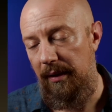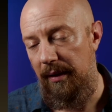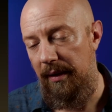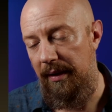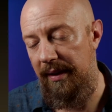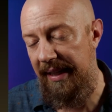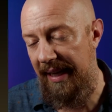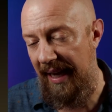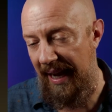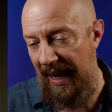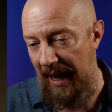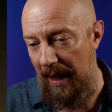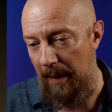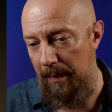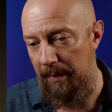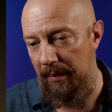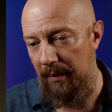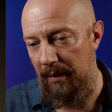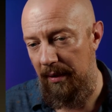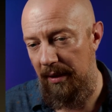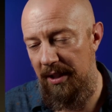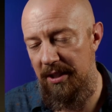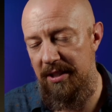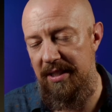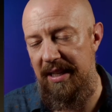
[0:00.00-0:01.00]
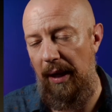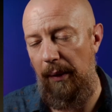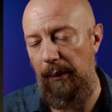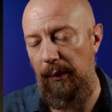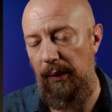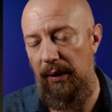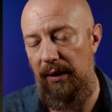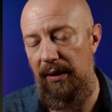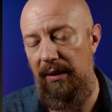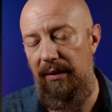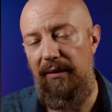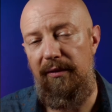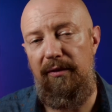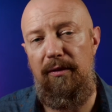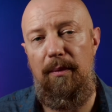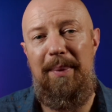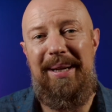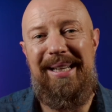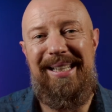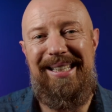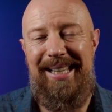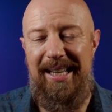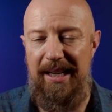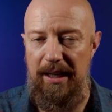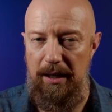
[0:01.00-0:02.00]
The app is downloaded from a
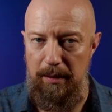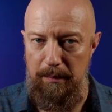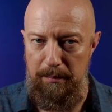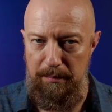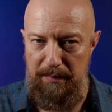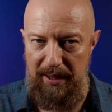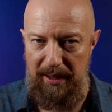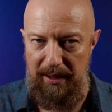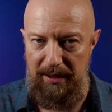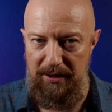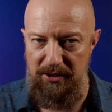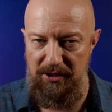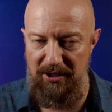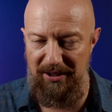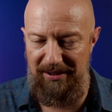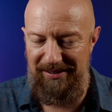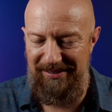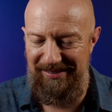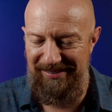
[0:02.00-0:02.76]
GitHub page.